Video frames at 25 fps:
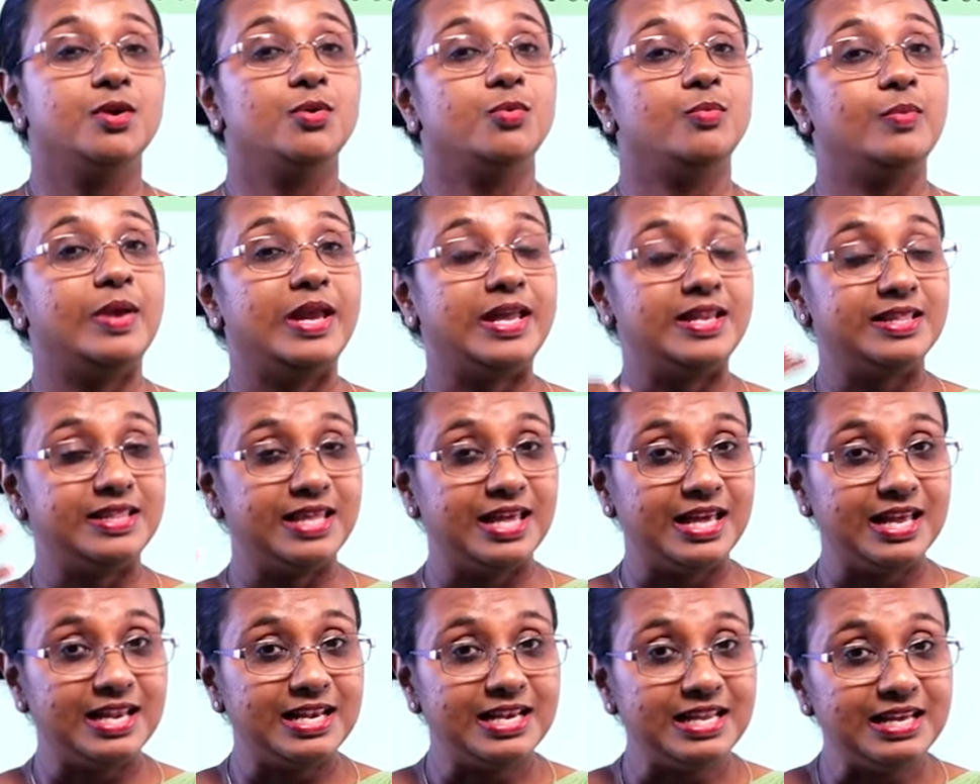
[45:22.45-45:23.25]
When
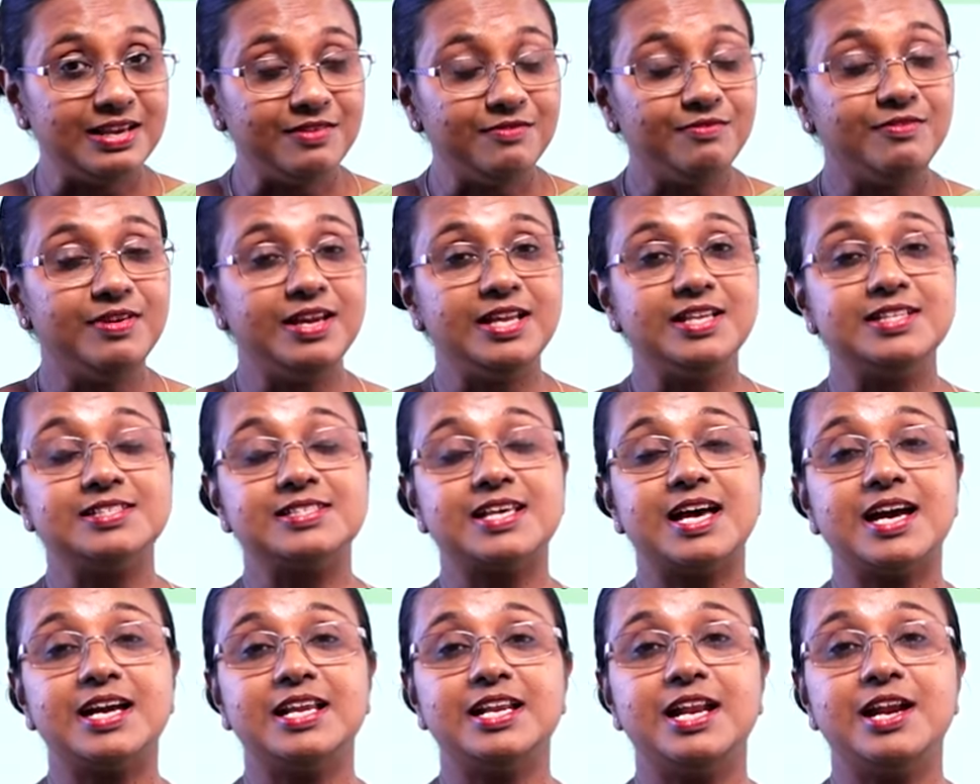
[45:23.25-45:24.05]
they live
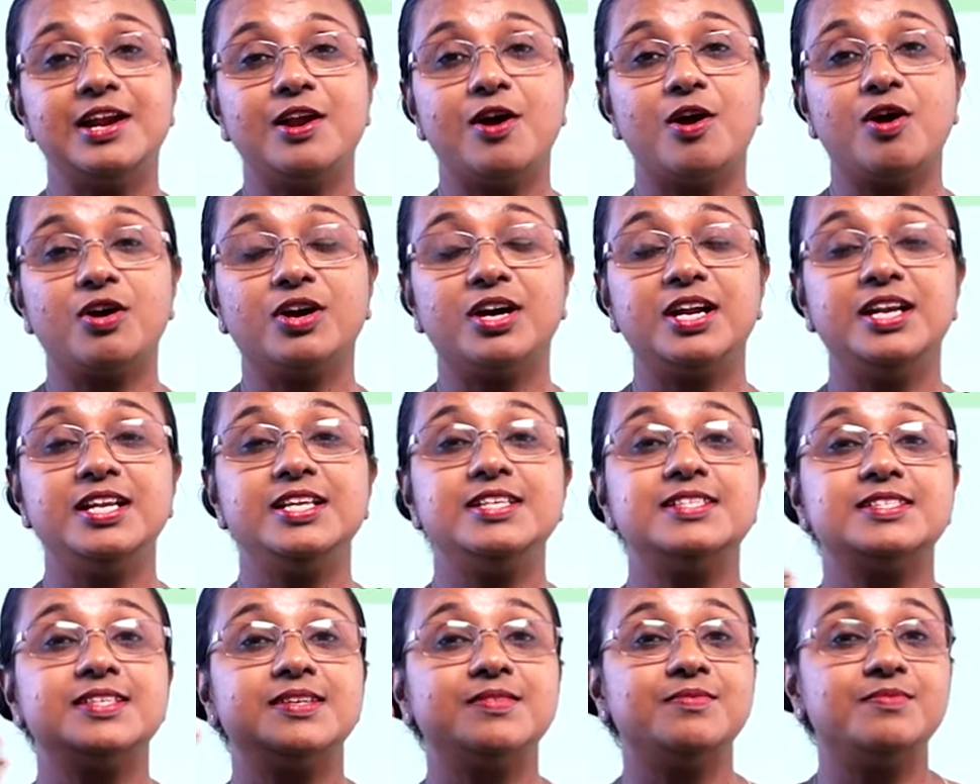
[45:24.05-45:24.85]
inside an
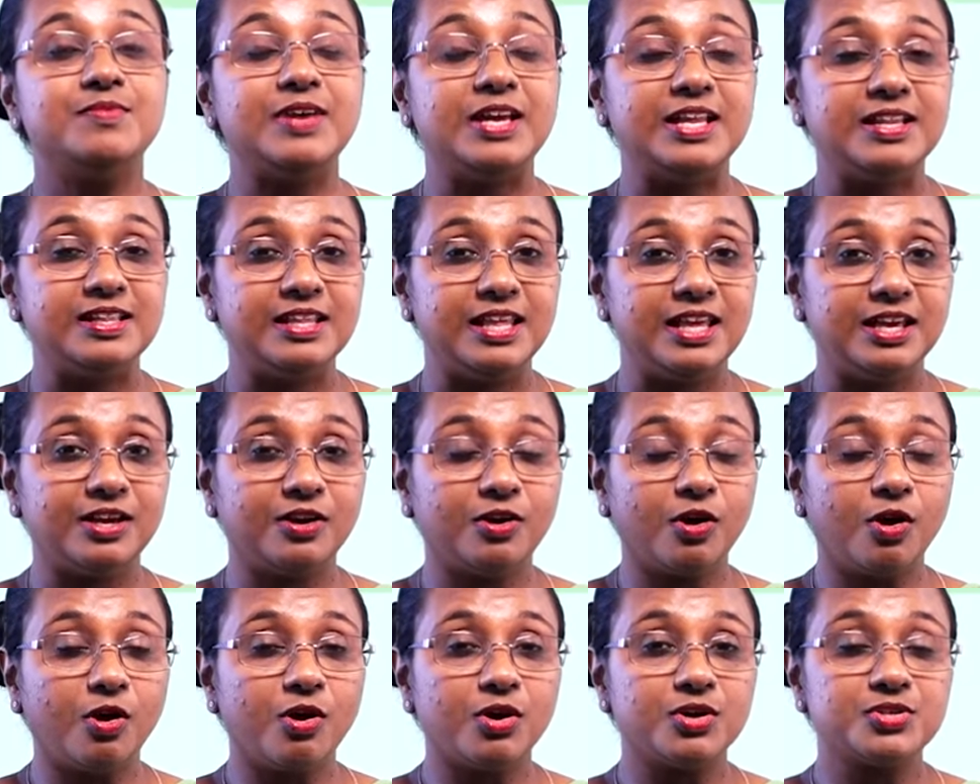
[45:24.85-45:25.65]
organism, when they
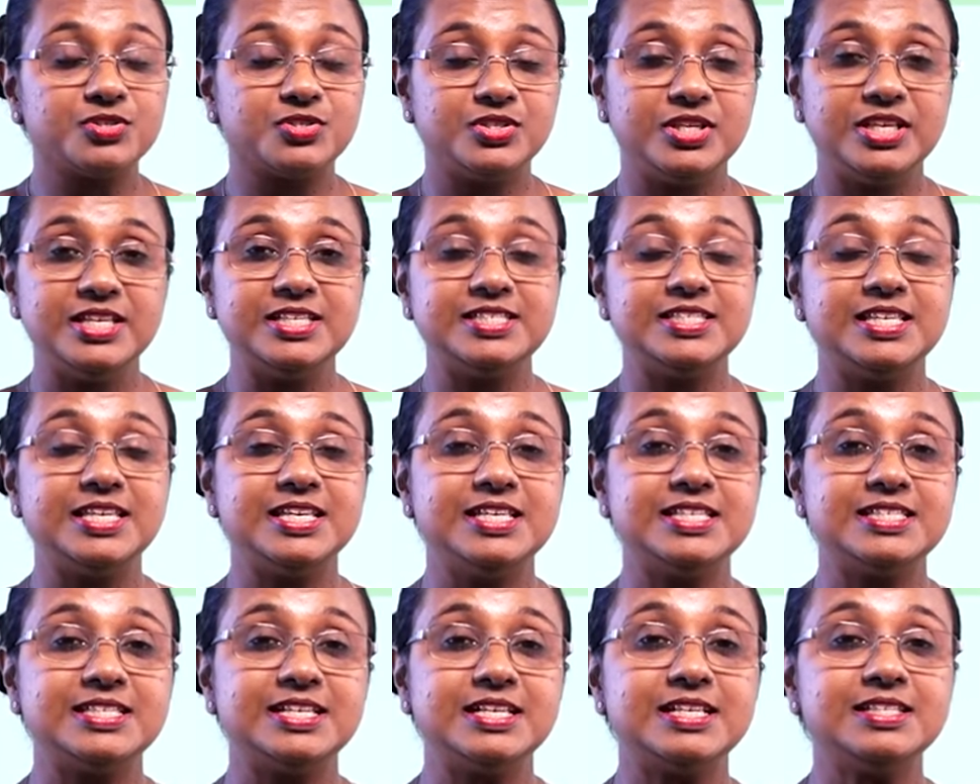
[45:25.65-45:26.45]
cause
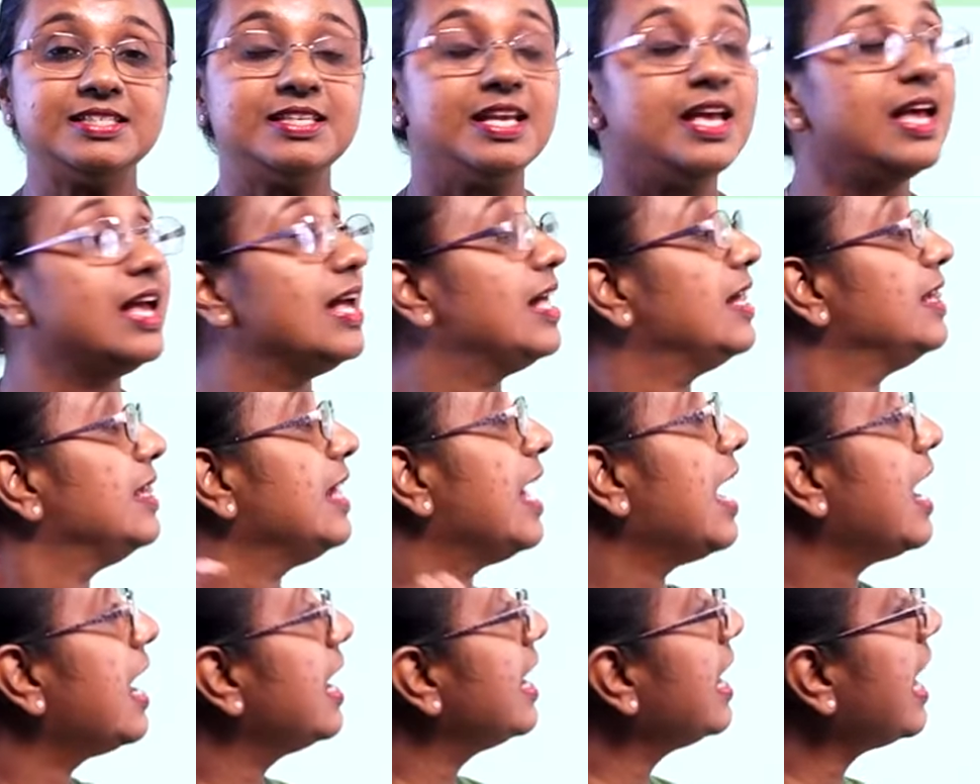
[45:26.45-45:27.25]
diseases, they
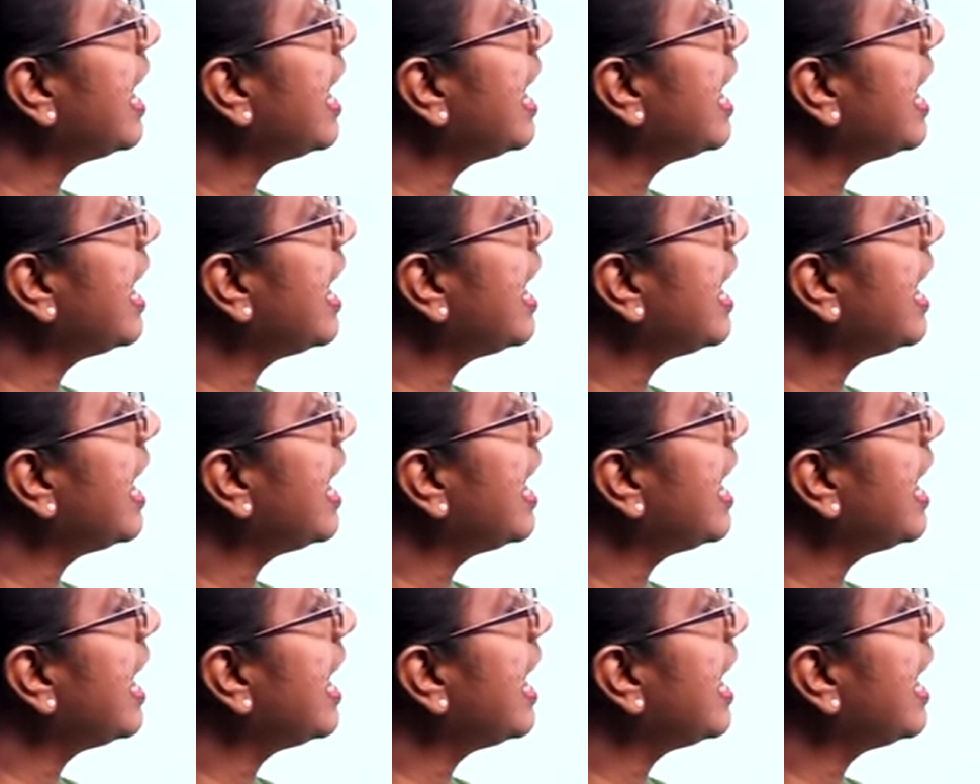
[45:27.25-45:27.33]
are